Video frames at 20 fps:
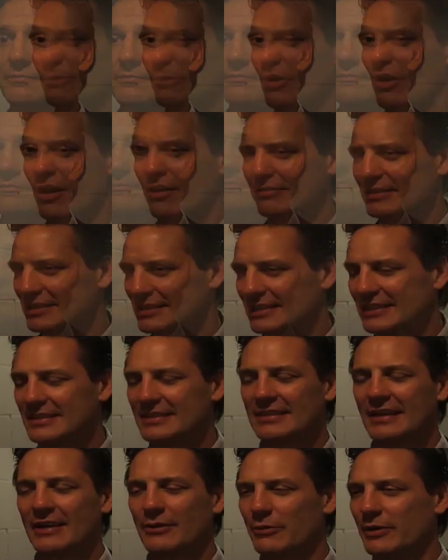obviously
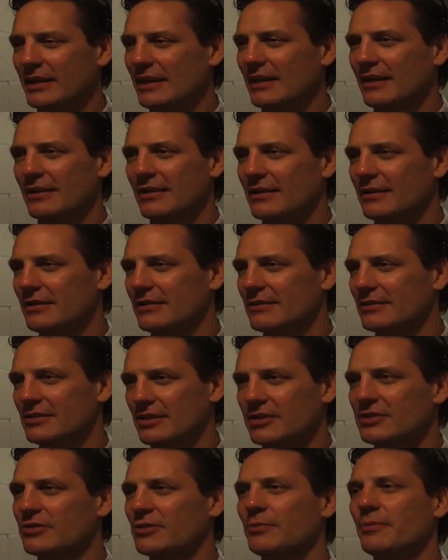tonight we needed a, a
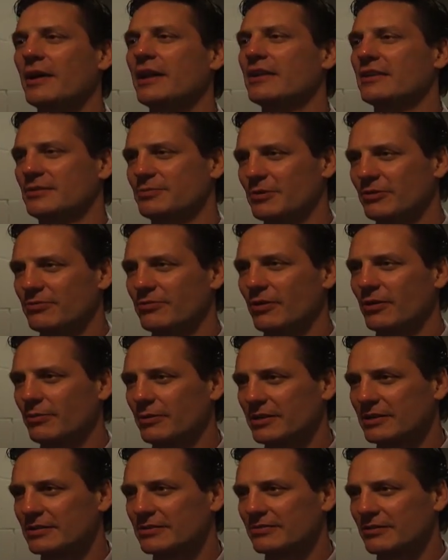tremendous
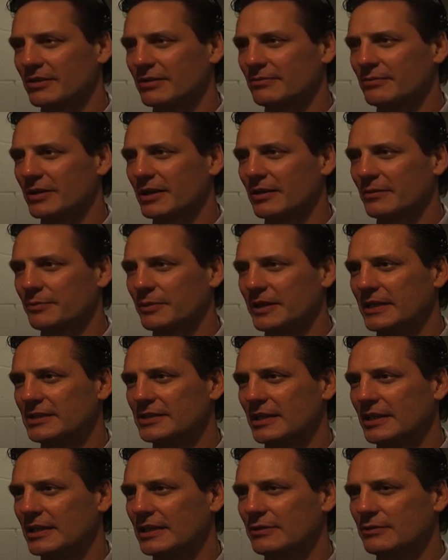performance from uh,
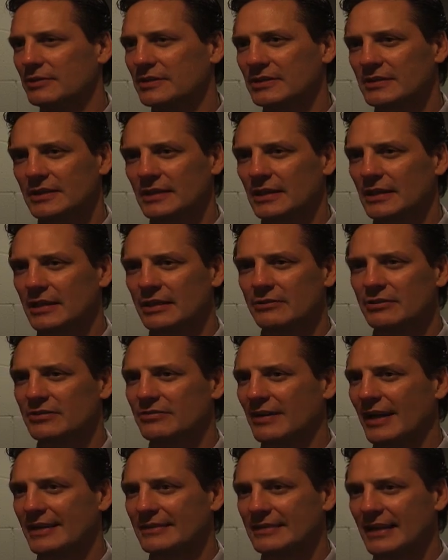PJ. He was uh, he was
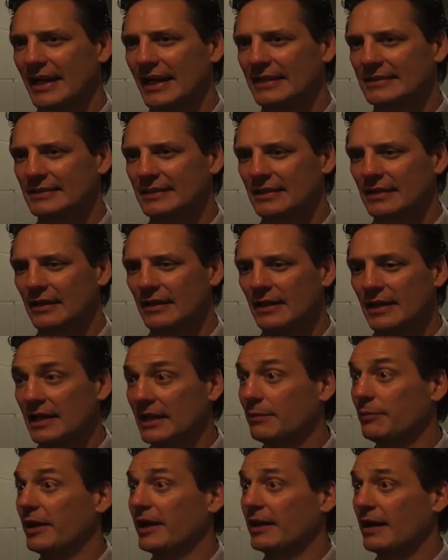fantastic.
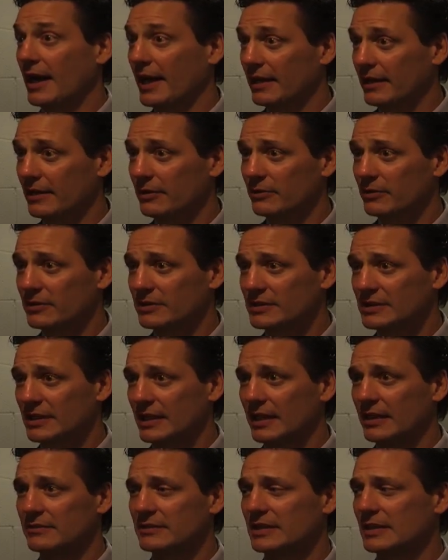He made highlight reel
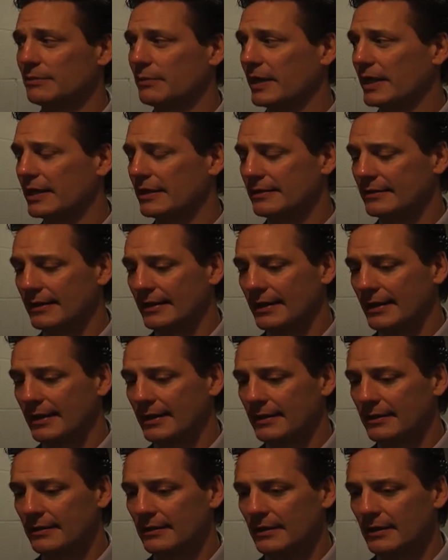saves. He made
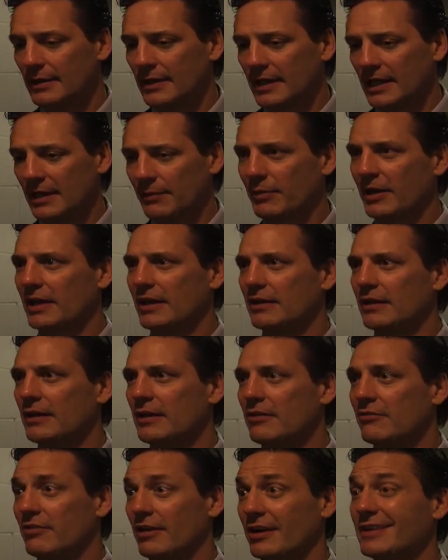uh, he made
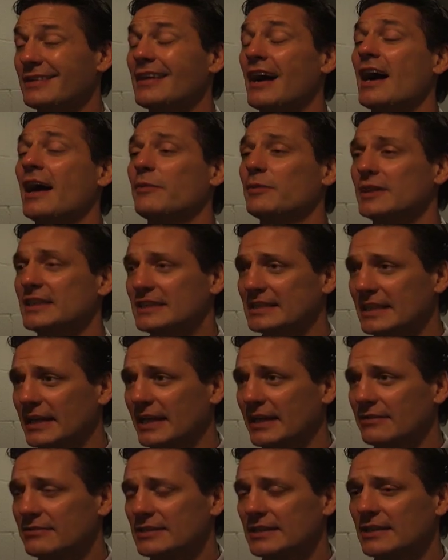very timely
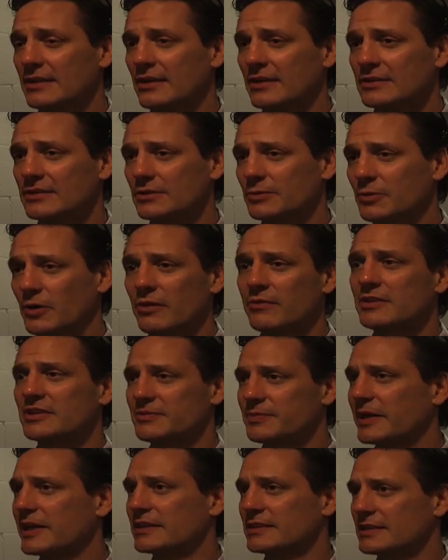saves, and he also probably his
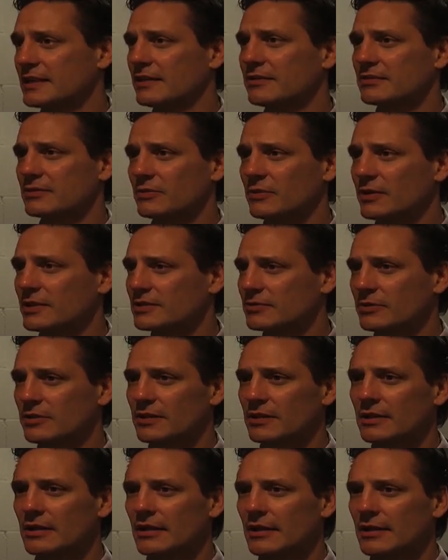biggest saves were ones
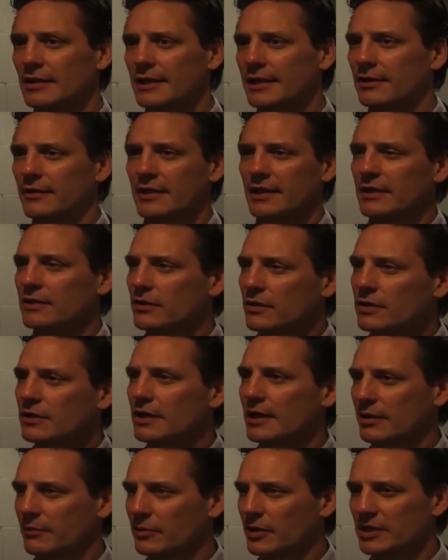where you know they didn't look
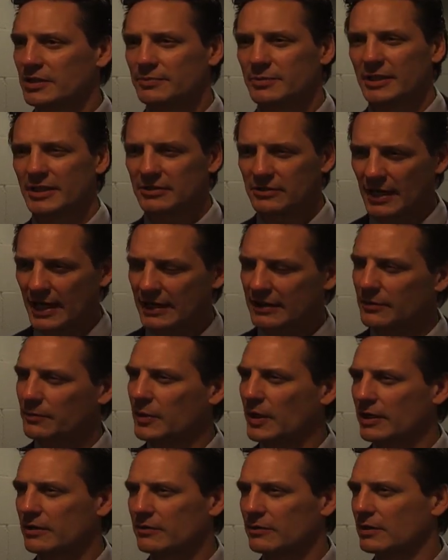like much, but he tracked the
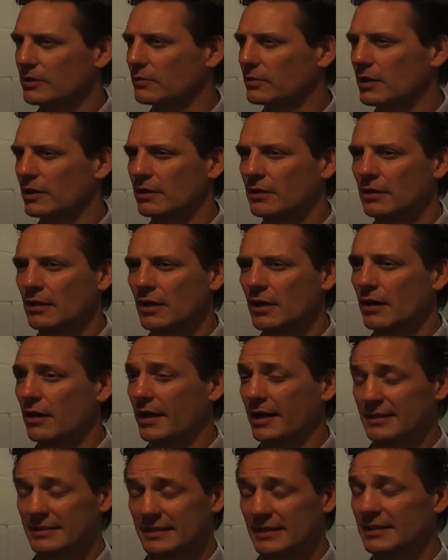puck really well.
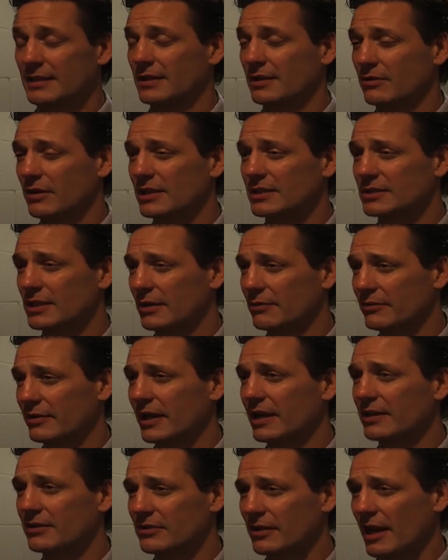RIT did a great job of
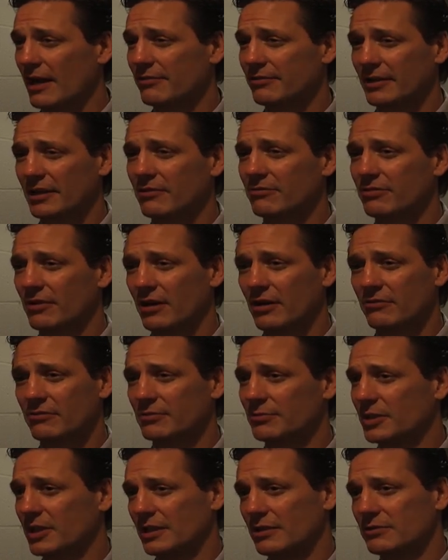getting traffic in front of
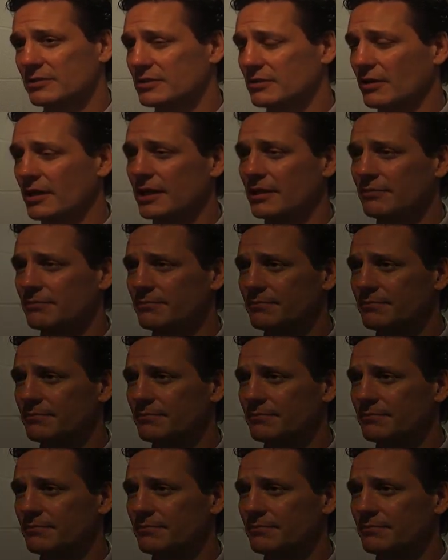him, and he was great.